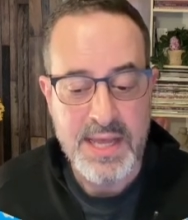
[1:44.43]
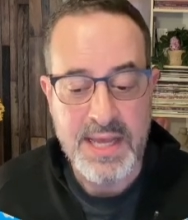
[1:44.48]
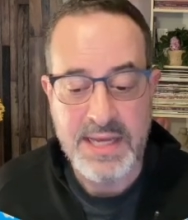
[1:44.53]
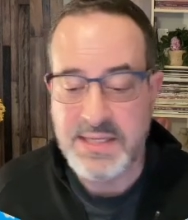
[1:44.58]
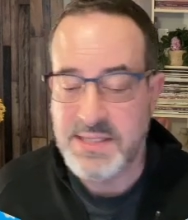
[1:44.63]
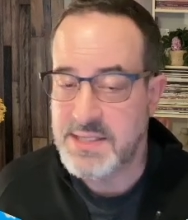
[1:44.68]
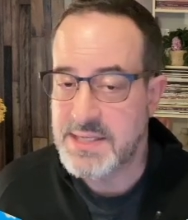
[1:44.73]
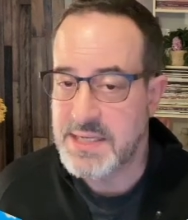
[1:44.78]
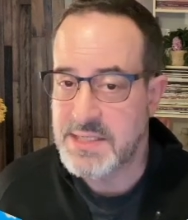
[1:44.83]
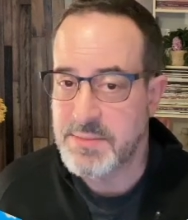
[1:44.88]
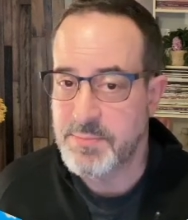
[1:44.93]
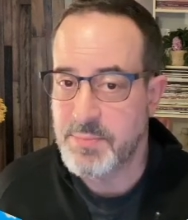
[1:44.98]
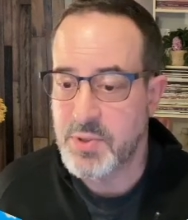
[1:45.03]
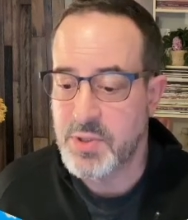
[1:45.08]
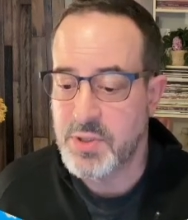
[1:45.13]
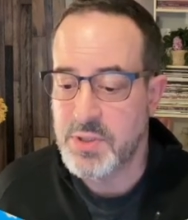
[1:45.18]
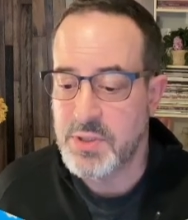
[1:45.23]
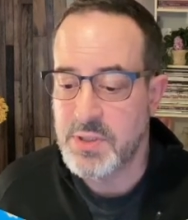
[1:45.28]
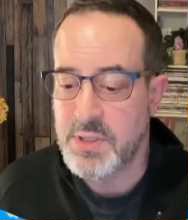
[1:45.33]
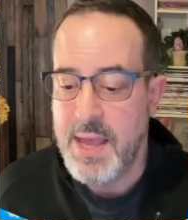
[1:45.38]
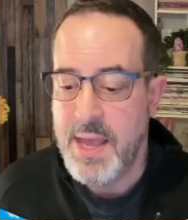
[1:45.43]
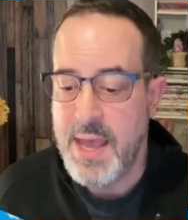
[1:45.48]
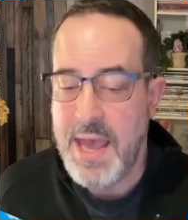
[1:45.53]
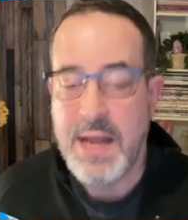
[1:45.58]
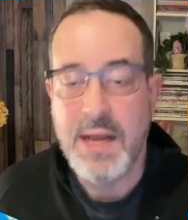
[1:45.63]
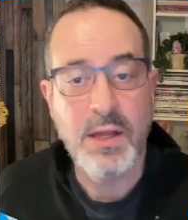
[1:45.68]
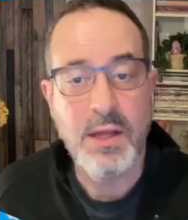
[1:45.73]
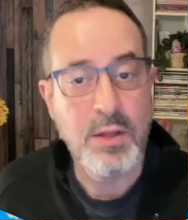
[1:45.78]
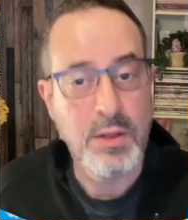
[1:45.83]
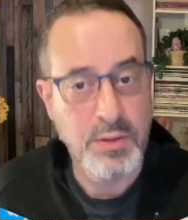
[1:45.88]
accessible
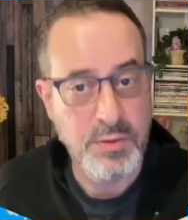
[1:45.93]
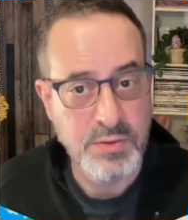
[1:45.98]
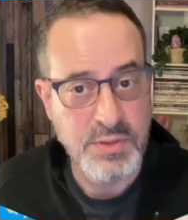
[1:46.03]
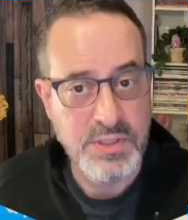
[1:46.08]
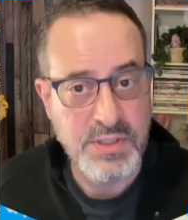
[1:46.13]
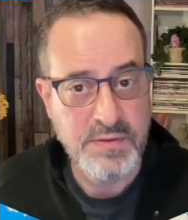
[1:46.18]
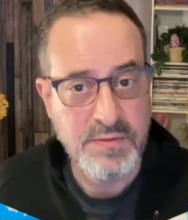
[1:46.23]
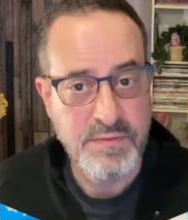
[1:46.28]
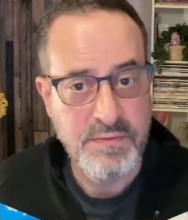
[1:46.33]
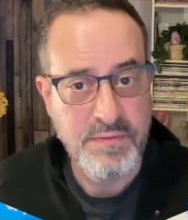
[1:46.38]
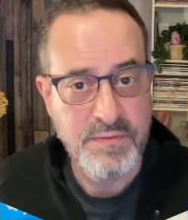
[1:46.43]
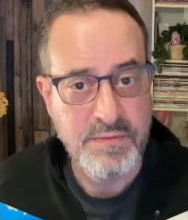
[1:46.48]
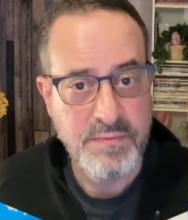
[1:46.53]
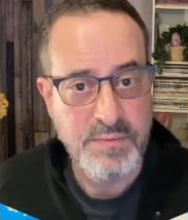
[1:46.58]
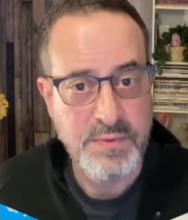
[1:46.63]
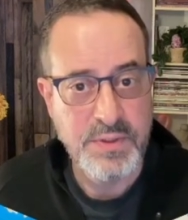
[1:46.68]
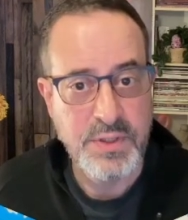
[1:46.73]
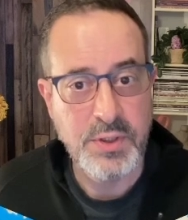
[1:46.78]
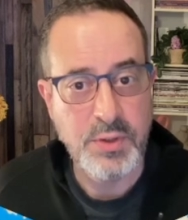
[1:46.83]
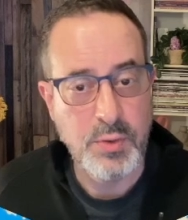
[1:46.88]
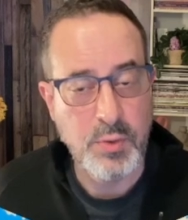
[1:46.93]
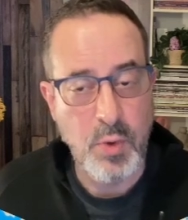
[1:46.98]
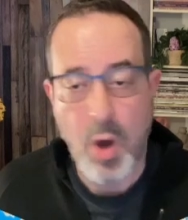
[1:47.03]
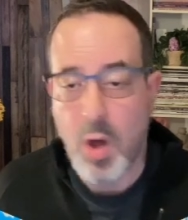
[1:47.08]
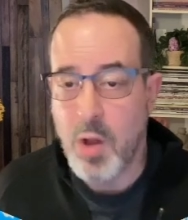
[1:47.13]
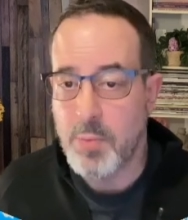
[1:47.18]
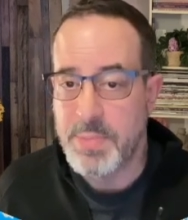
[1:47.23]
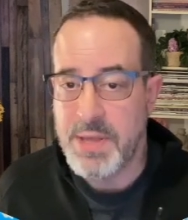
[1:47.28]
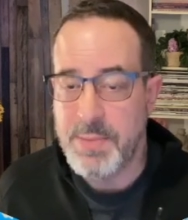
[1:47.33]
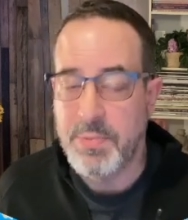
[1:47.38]
and inclusive to
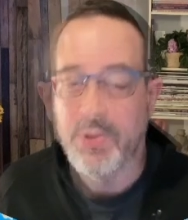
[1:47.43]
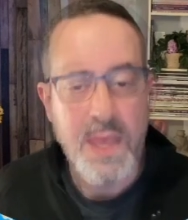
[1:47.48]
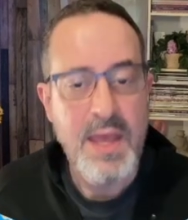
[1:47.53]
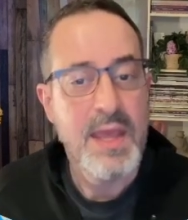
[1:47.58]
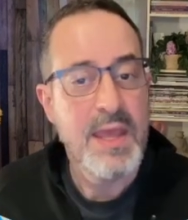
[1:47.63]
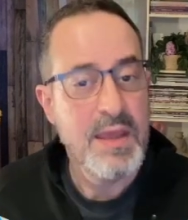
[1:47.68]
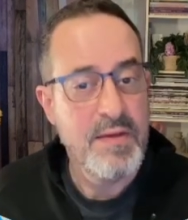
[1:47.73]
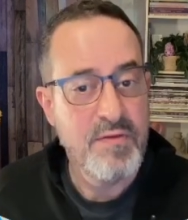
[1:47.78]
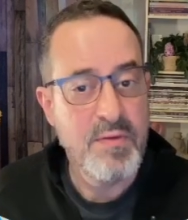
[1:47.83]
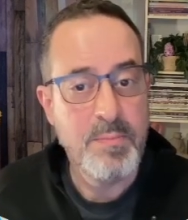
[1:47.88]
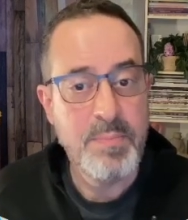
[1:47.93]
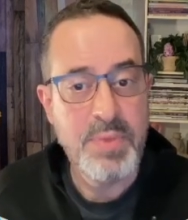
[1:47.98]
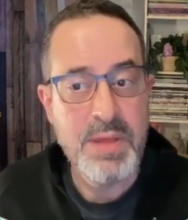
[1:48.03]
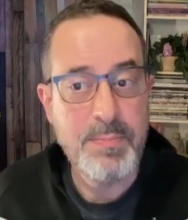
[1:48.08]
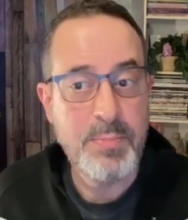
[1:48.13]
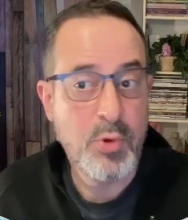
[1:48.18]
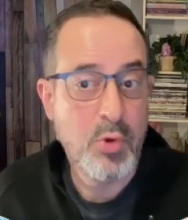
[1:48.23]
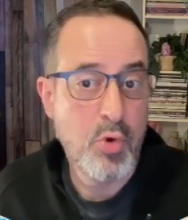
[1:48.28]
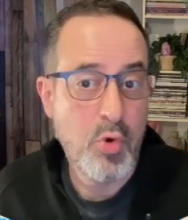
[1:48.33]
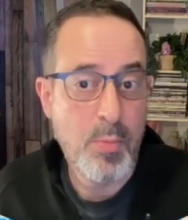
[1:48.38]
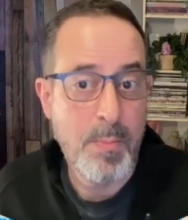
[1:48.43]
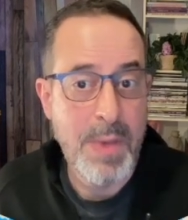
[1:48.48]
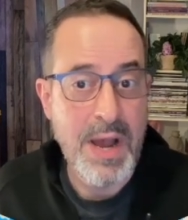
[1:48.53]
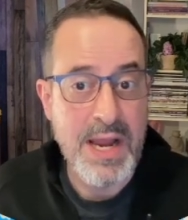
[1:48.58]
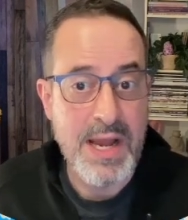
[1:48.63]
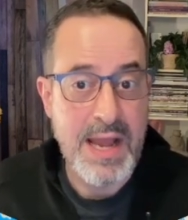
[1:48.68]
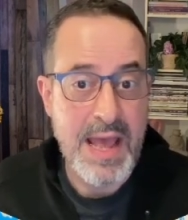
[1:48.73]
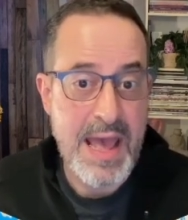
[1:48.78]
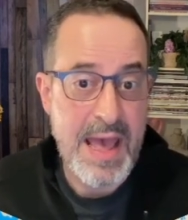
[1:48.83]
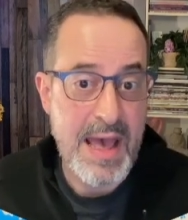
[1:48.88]
all people, even people who
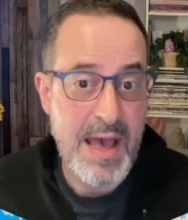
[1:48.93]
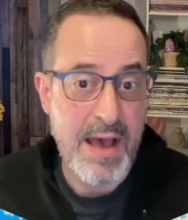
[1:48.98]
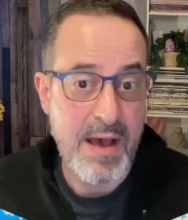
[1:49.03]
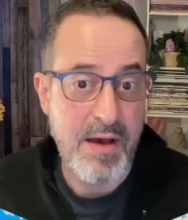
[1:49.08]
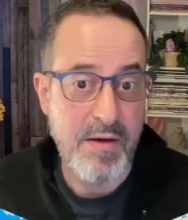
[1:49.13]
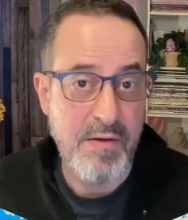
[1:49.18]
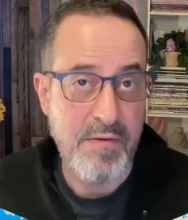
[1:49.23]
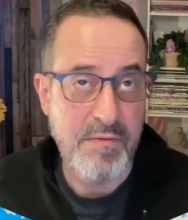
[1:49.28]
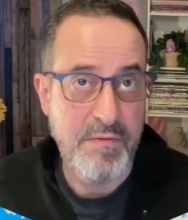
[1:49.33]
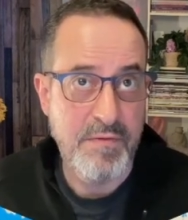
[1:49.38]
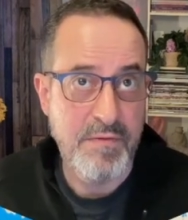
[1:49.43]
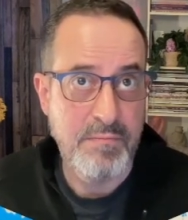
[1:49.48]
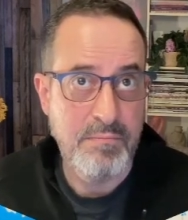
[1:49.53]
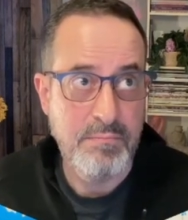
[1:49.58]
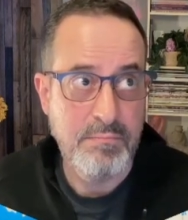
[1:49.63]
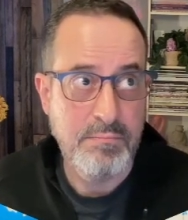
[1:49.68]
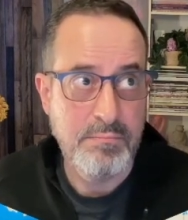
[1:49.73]
might have